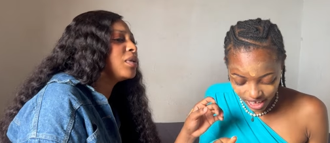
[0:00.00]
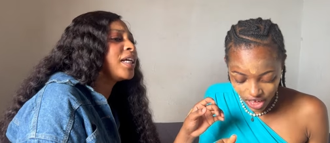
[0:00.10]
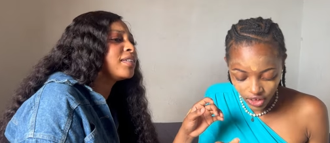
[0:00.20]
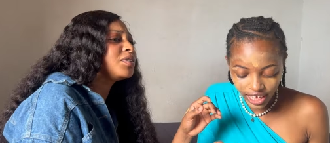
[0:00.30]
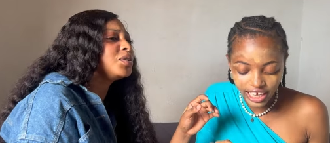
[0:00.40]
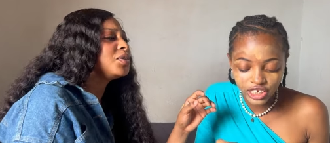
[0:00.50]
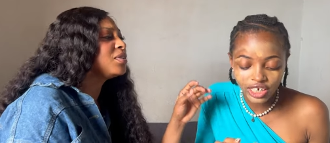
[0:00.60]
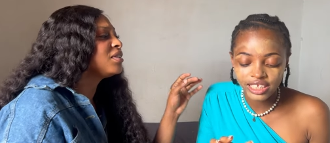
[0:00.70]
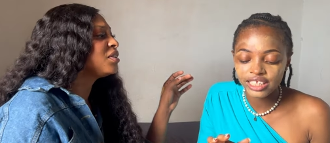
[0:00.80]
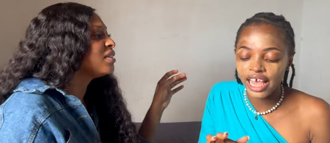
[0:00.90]
Speaker 1: like okay,
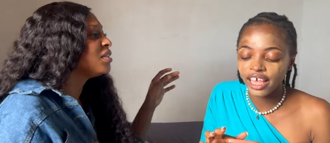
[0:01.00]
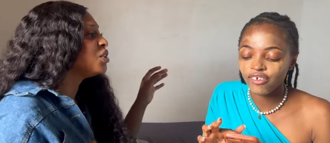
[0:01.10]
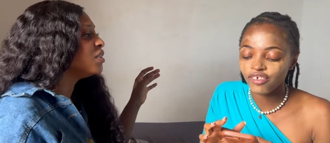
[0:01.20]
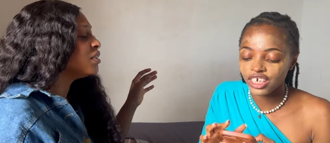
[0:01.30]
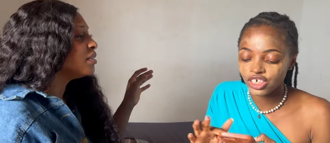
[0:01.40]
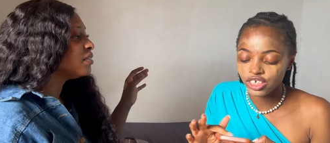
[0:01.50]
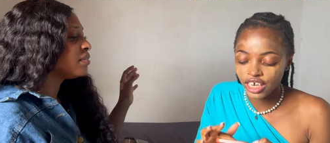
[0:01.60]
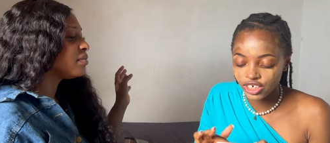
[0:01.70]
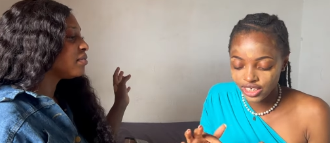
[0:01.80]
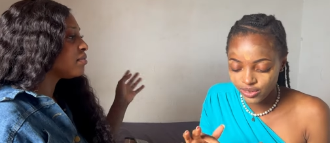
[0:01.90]
jorts is like a fashion
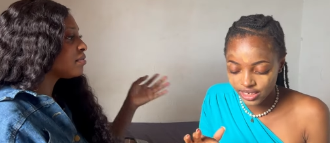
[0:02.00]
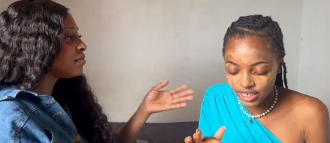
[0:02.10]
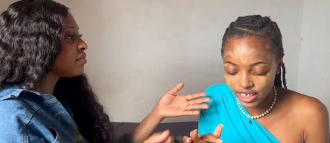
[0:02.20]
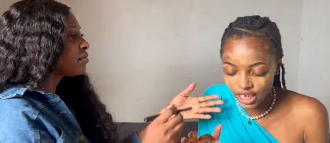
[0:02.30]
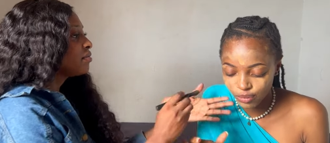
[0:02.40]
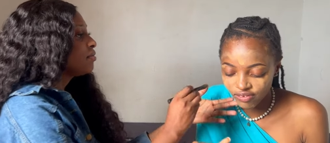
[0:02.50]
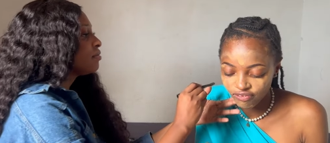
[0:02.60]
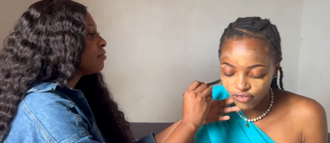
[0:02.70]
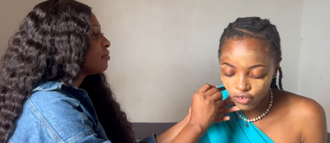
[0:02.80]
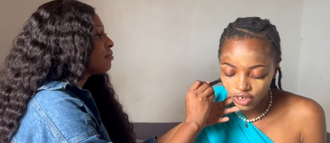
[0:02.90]
that just recently came in
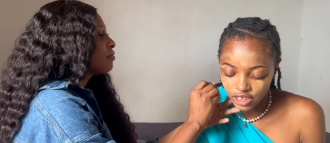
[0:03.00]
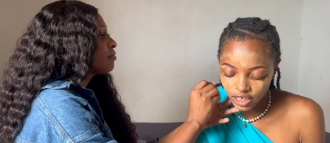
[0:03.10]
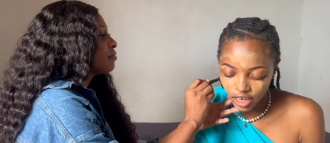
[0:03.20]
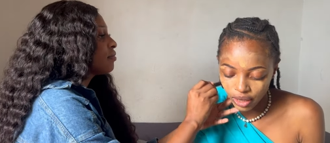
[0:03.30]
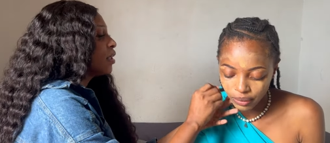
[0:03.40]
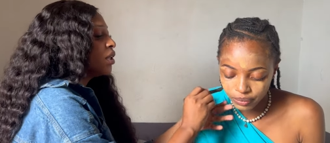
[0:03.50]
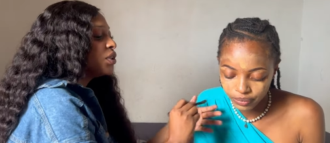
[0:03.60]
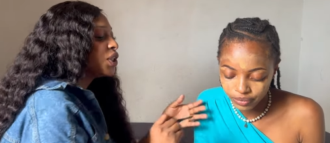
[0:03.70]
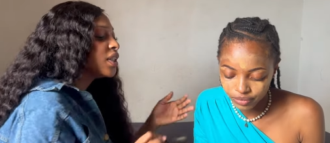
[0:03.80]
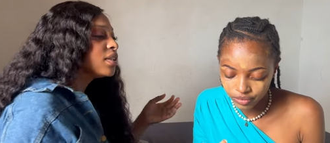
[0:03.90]
vogue,
Speaker 2: sha.
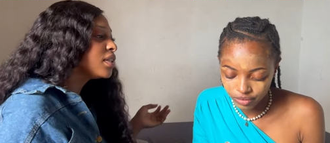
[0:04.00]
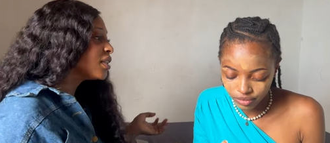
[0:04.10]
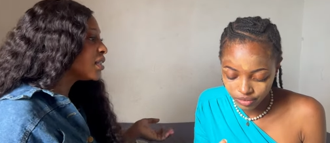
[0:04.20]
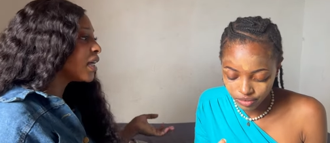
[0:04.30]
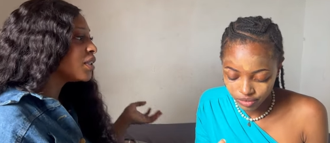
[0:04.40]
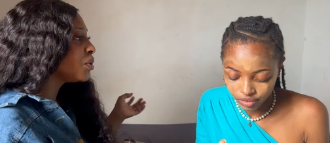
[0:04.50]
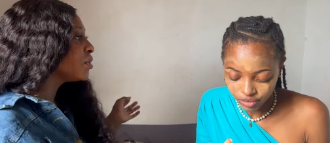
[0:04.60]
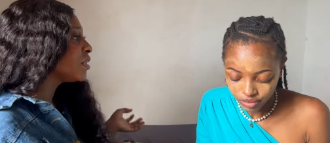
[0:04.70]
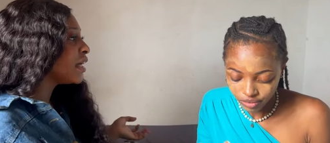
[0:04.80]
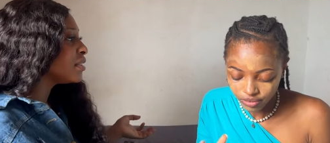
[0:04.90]
Gen Z is uh,
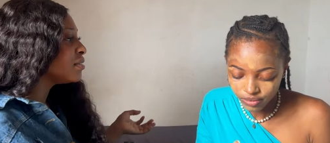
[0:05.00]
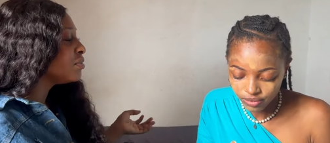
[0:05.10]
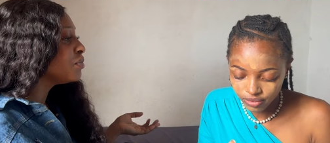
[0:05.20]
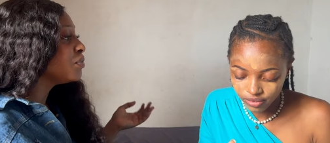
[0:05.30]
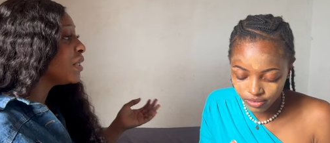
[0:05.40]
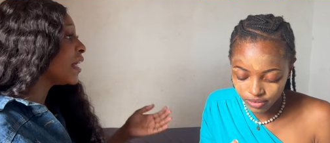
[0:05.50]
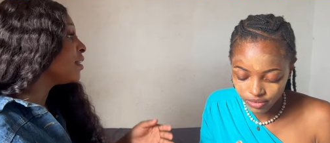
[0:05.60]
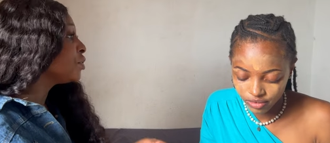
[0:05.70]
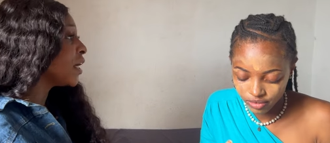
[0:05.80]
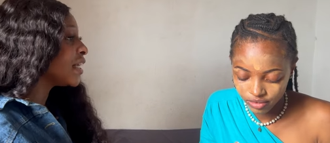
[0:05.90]
just like like
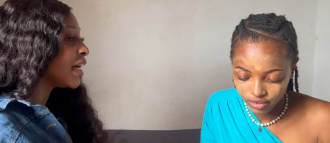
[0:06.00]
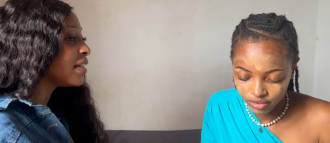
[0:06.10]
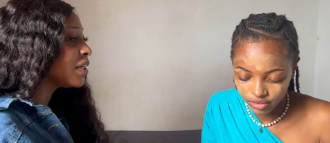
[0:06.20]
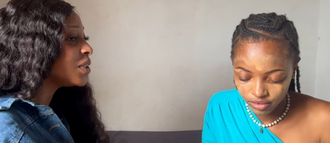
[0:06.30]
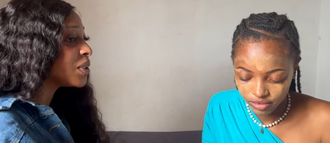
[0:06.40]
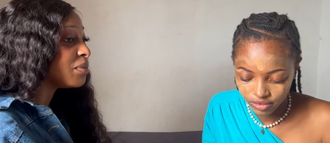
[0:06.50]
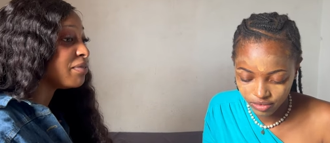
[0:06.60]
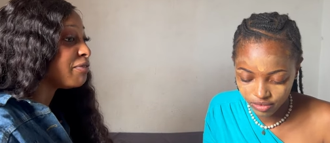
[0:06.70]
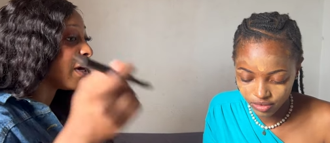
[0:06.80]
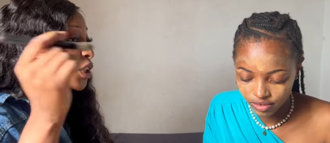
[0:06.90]
literally that thing is um,
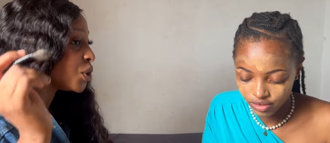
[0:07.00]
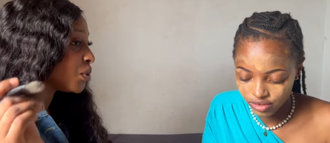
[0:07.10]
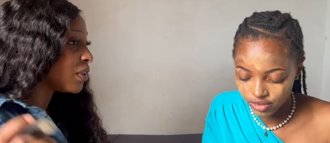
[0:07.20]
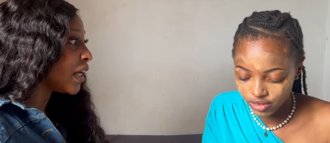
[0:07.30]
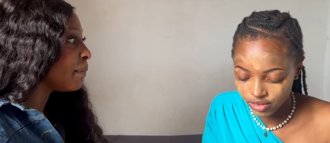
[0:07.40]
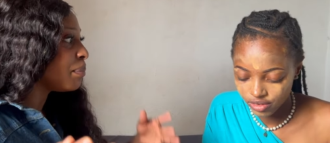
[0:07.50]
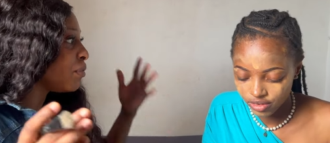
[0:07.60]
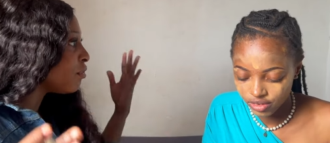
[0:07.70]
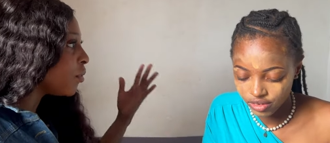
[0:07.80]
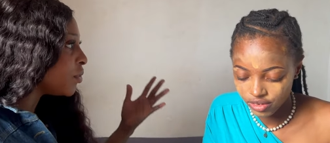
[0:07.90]
fashion like
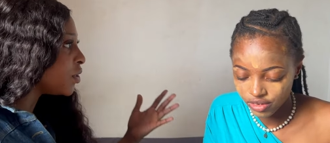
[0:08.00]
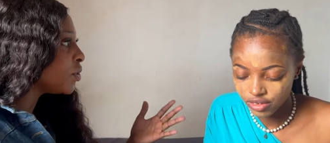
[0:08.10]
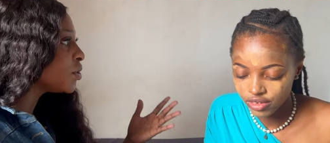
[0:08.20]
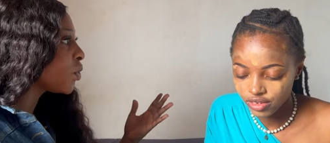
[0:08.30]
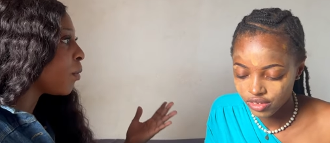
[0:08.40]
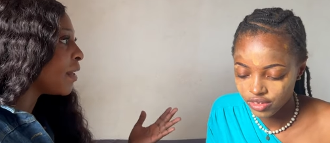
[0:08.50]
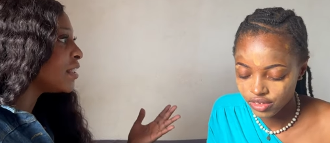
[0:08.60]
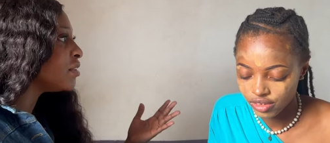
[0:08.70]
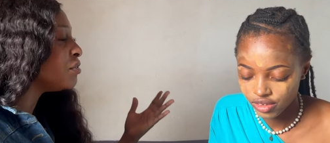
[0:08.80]
before they just come and they